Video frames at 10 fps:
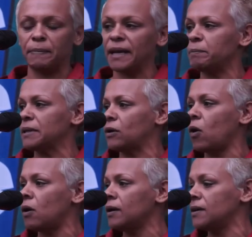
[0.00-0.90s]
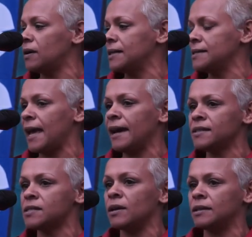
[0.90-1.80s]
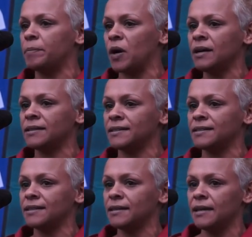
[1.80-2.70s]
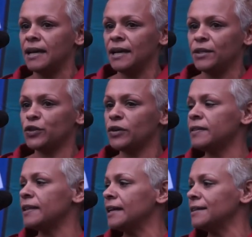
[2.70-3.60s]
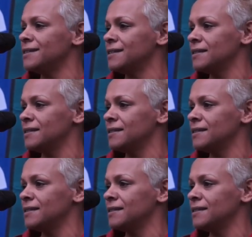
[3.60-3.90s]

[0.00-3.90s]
people that organise outside the box, do things